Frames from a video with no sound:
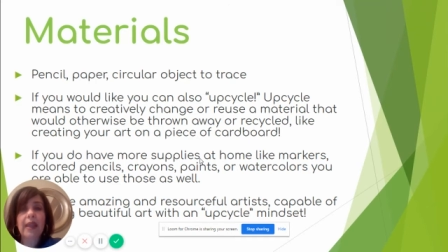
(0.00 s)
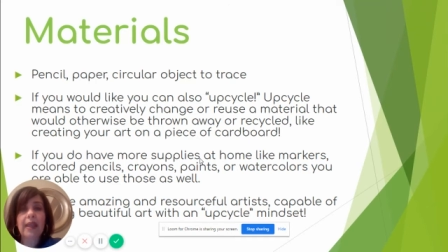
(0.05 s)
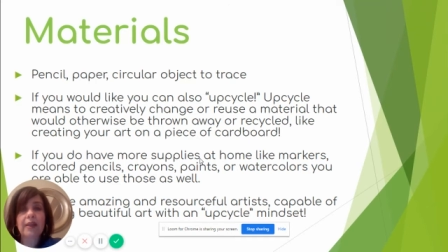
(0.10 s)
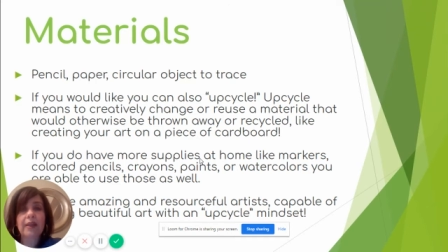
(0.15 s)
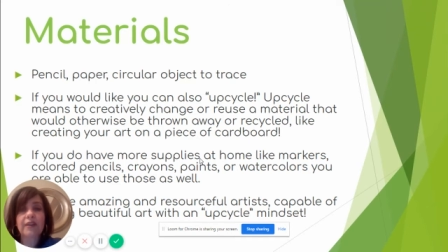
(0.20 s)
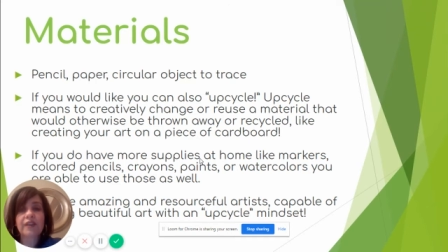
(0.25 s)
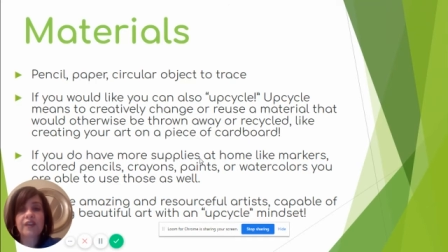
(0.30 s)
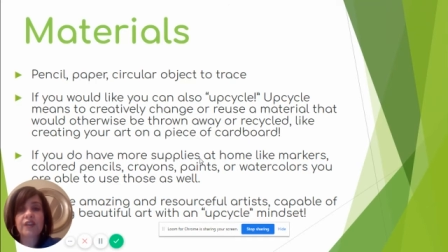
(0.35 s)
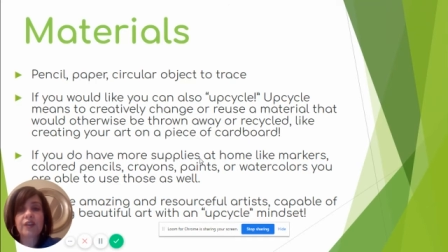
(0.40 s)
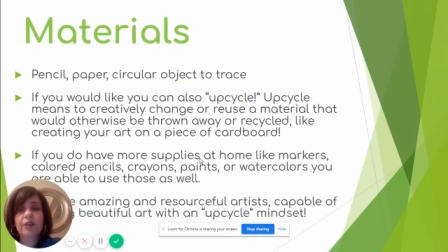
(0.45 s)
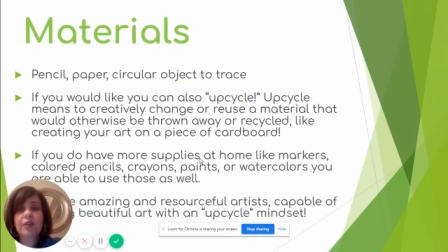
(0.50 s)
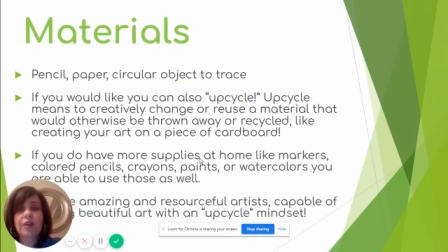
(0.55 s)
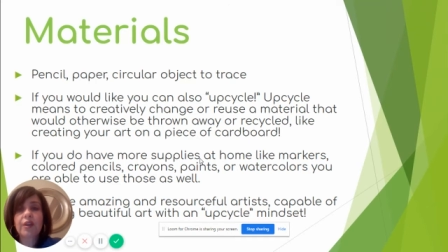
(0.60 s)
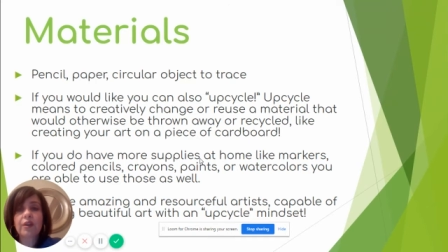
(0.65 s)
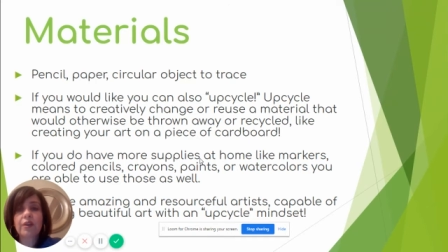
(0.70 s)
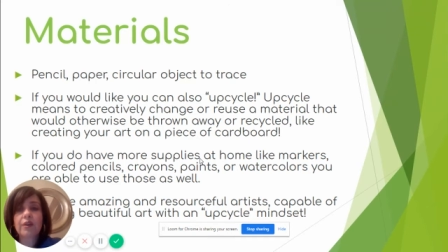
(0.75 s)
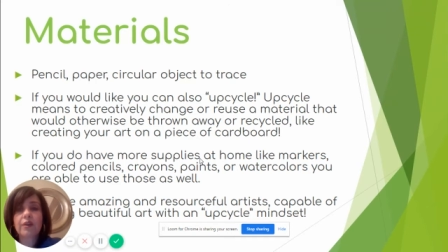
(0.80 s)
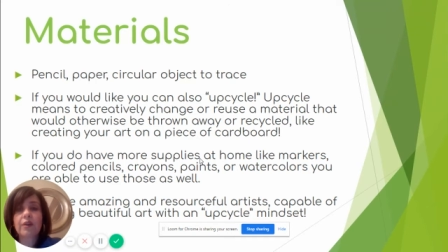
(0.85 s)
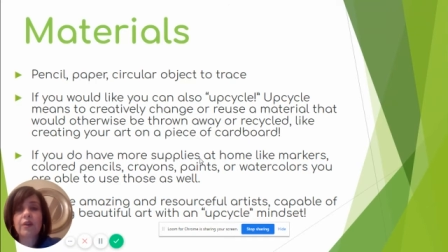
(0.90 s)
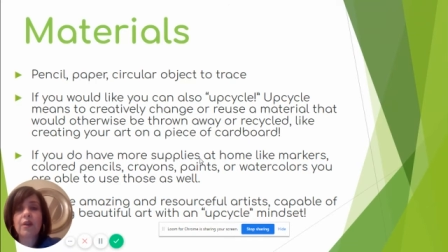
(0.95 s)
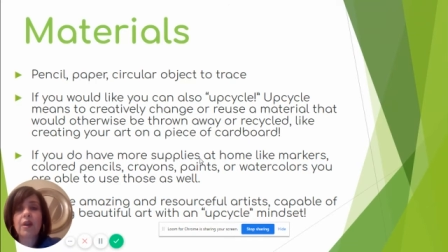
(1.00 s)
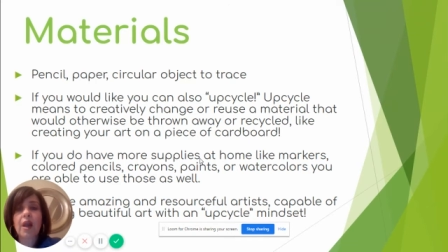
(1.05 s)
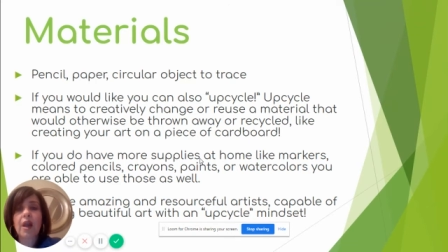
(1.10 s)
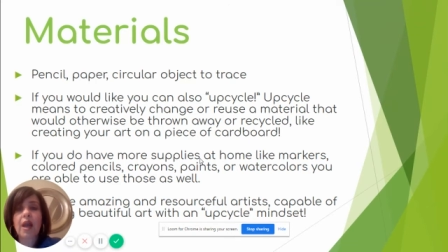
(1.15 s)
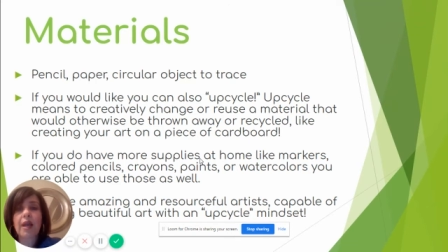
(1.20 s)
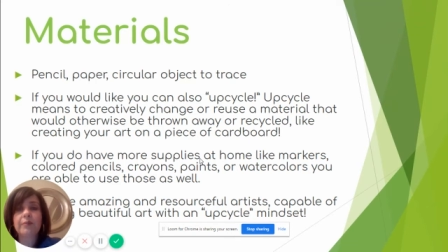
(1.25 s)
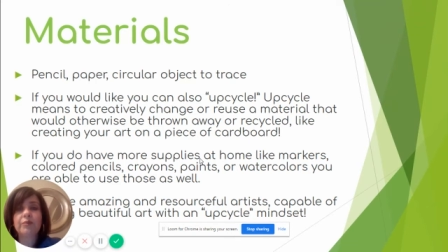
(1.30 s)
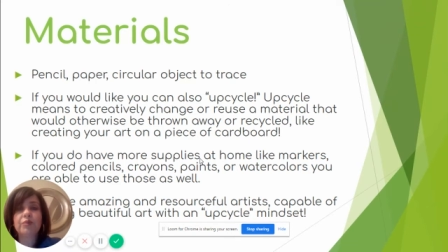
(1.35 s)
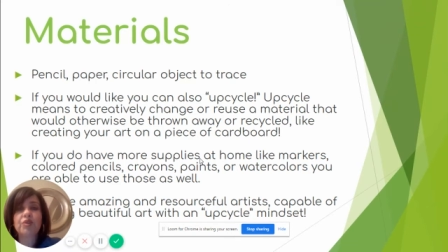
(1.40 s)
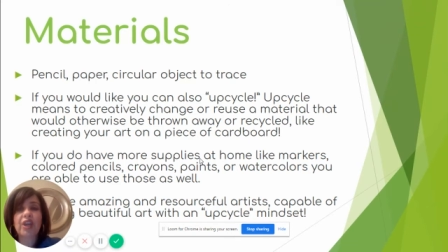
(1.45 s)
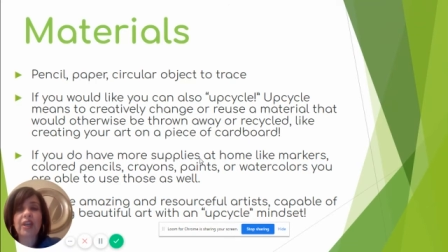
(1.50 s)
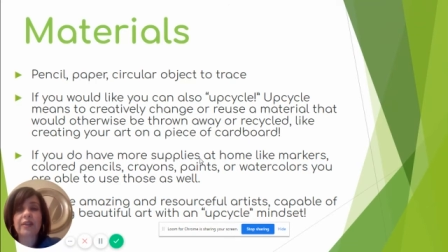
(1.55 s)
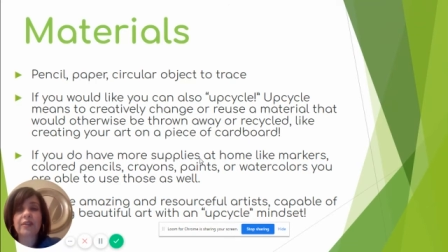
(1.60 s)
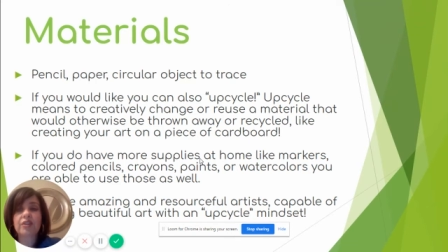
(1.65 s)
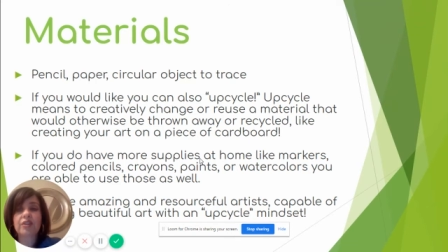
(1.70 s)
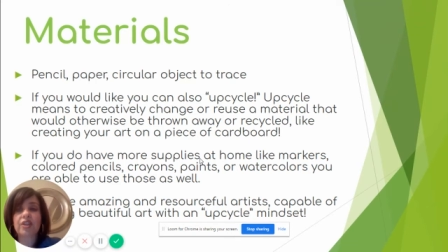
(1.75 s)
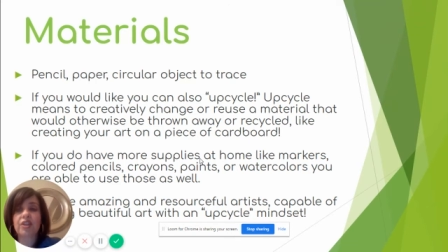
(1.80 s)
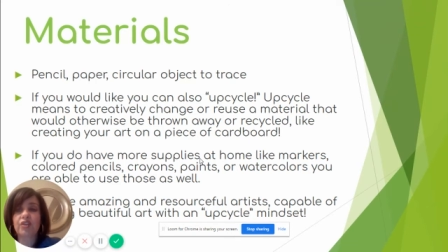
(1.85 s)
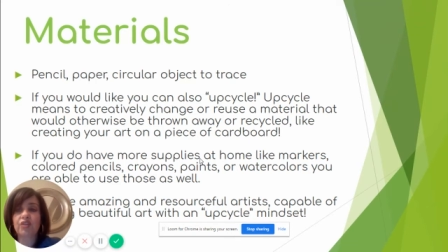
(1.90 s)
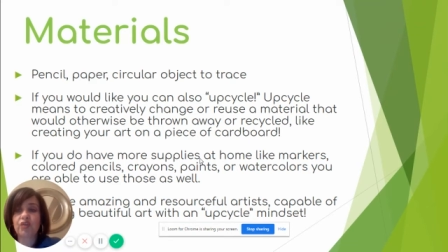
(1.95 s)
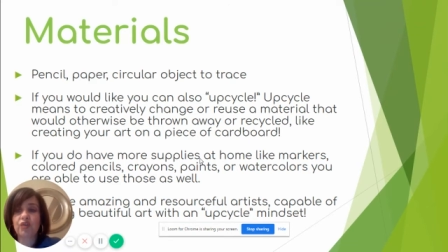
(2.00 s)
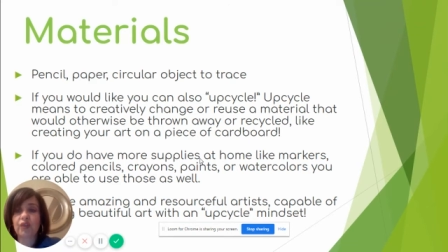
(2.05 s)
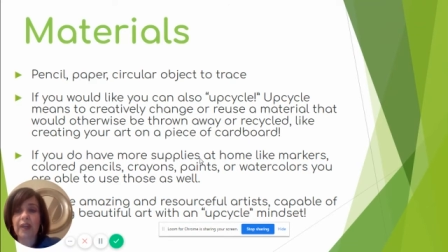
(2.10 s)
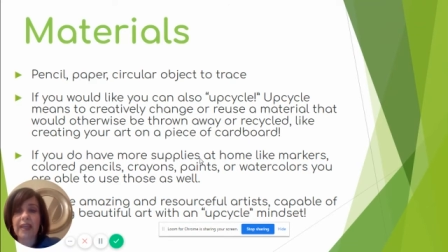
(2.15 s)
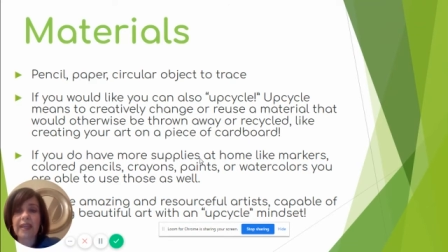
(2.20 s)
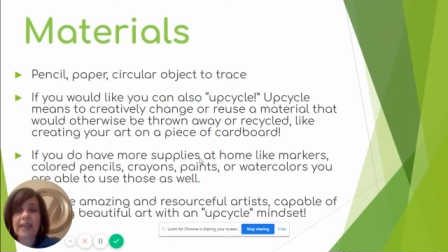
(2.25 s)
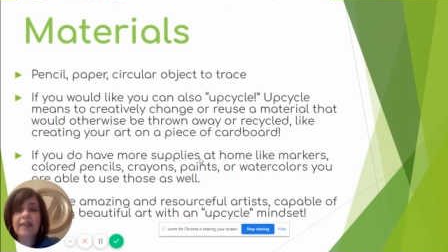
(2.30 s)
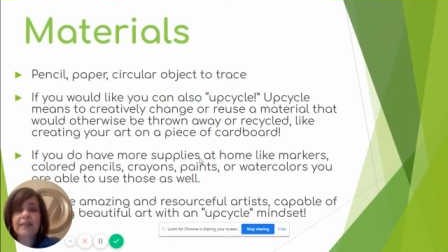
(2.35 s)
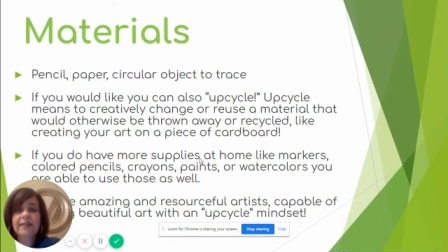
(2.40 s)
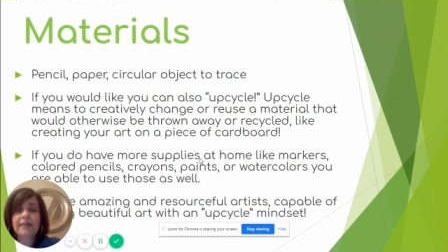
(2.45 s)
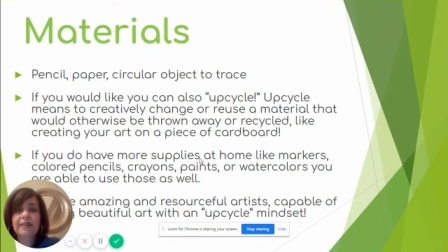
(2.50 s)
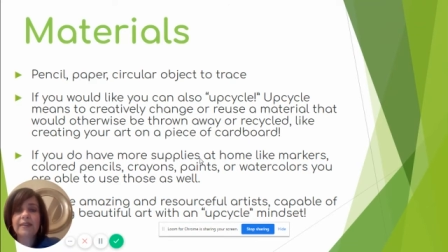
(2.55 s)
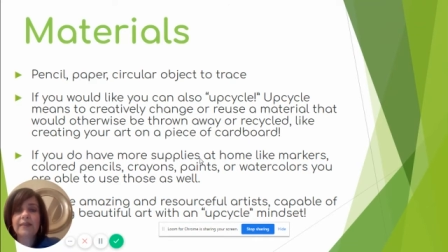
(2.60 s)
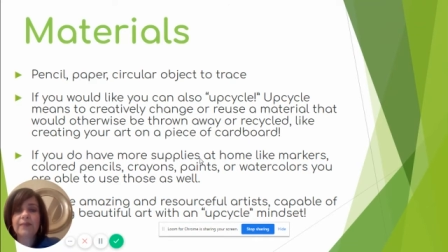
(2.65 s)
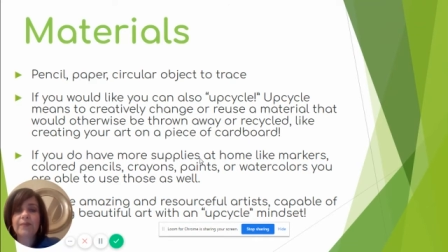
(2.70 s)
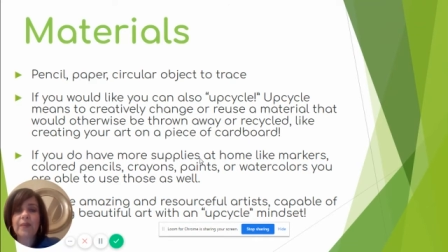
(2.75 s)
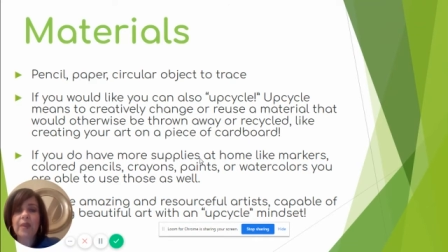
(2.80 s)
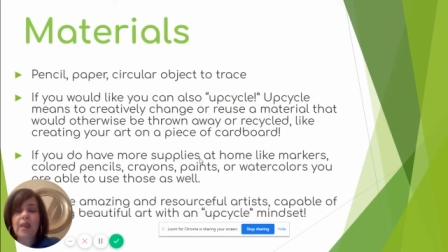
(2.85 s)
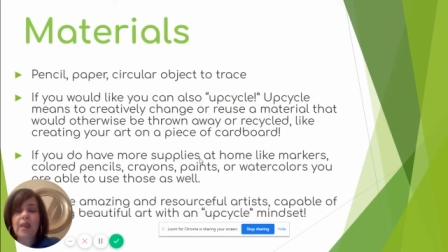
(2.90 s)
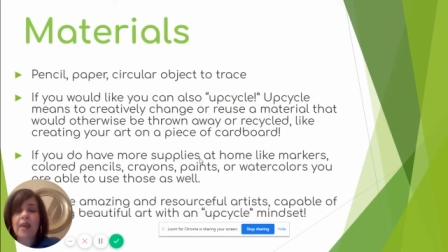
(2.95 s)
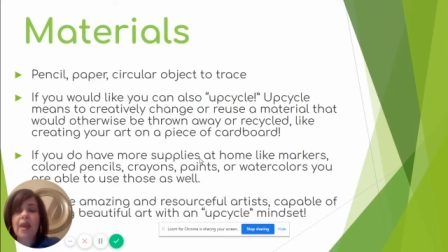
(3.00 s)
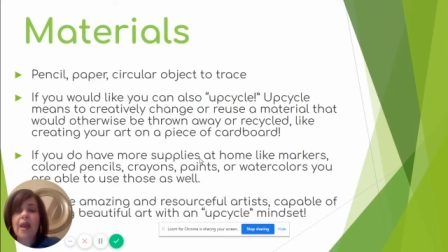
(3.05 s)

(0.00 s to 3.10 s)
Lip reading: and a circular object to trace.